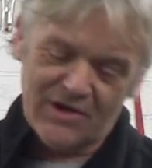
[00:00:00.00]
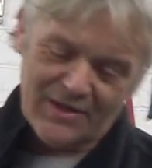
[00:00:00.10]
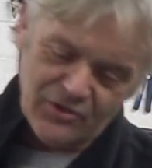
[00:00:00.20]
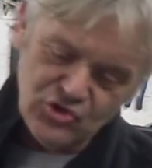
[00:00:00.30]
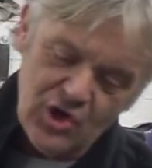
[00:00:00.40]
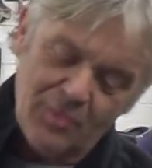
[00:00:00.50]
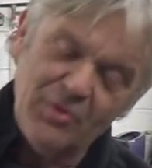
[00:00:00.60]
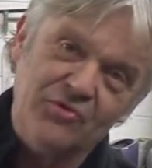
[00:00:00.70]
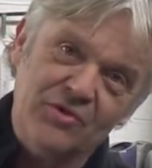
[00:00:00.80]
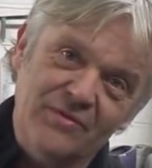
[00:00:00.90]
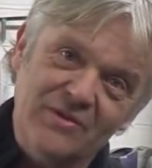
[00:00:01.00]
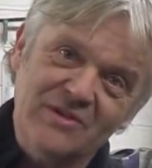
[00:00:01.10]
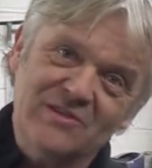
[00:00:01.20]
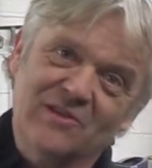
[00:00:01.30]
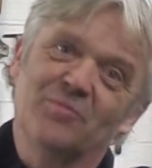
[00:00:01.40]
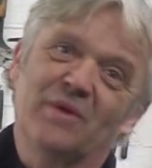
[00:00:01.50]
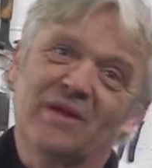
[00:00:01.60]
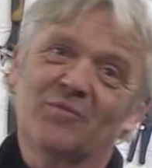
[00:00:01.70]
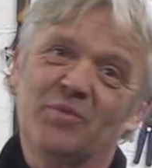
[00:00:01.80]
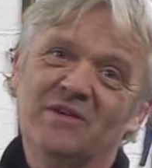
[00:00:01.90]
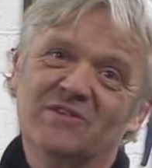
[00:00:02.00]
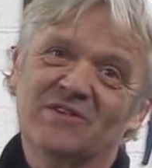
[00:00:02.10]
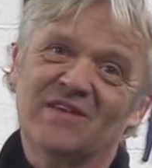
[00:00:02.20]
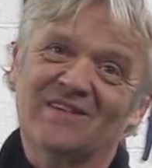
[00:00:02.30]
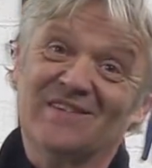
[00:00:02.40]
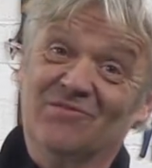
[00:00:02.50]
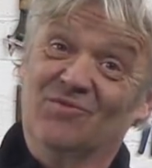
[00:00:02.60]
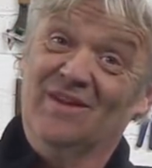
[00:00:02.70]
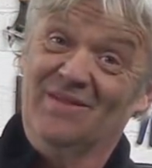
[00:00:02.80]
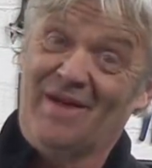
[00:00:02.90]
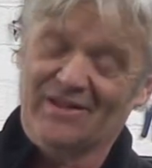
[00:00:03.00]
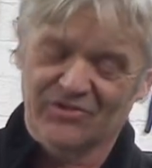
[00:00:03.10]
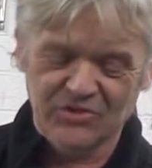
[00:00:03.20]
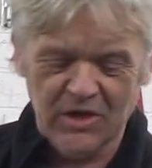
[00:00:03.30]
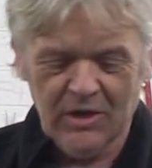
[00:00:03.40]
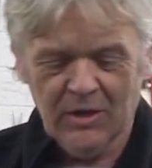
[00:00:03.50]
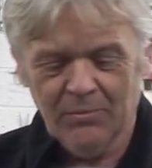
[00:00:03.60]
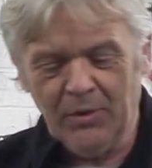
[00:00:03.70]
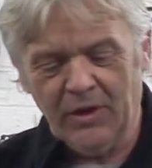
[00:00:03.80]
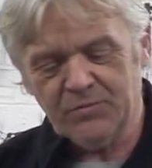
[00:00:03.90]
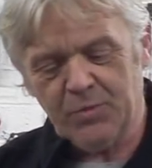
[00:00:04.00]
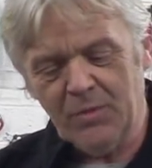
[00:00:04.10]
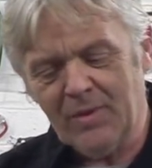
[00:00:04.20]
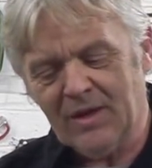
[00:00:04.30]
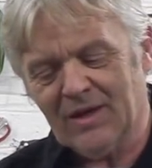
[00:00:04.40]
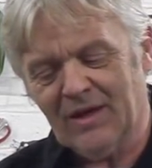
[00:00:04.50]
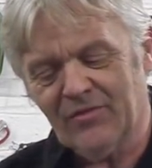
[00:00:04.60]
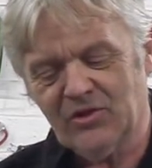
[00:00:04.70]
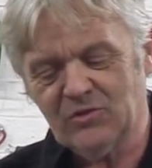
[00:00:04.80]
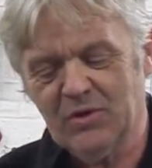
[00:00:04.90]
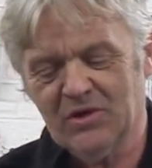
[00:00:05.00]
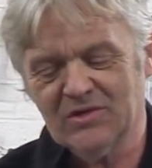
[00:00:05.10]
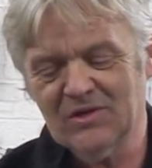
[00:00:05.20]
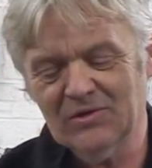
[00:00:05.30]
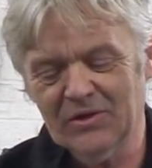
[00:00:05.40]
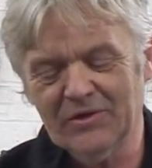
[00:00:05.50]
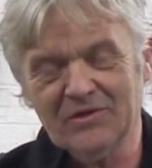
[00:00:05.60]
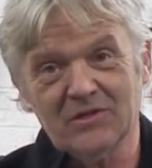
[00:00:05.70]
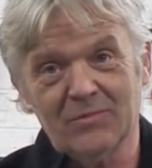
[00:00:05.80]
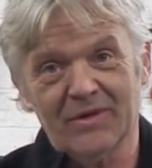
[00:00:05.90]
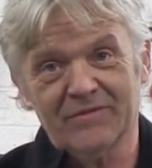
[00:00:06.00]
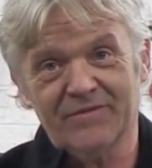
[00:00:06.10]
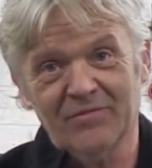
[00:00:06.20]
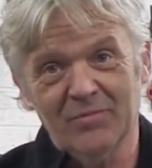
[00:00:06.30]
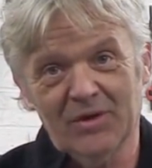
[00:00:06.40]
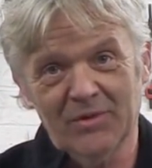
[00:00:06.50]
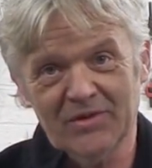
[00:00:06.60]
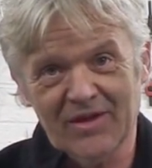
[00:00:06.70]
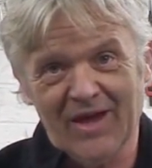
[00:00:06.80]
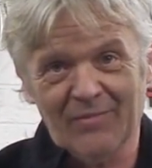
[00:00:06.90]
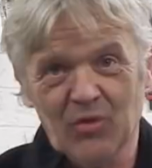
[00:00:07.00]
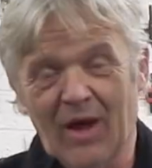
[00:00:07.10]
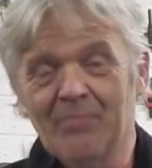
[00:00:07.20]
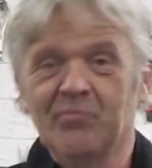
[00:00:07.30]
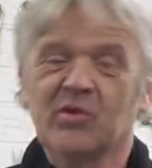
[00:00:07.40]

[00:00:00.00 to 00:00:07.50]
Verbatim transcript: Now the geometry of these little metal pieces actually really matters. But it's been made like this because you'll notice there's about a five millimeter gap there.